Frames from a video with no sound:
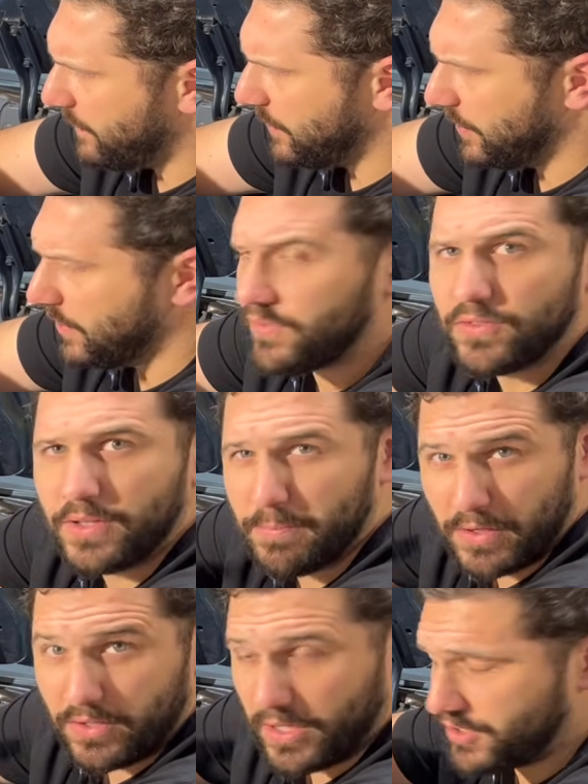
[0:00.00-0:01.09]
to slip the
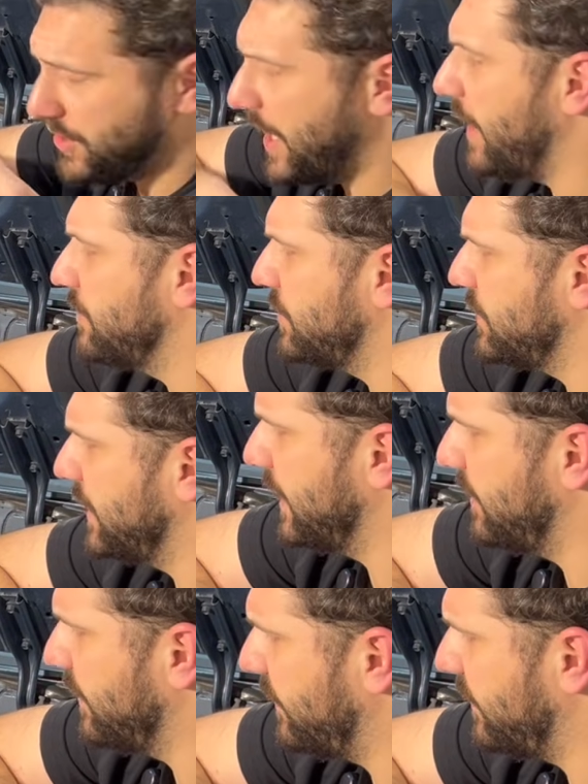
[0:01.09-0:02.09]
clutch now just to get this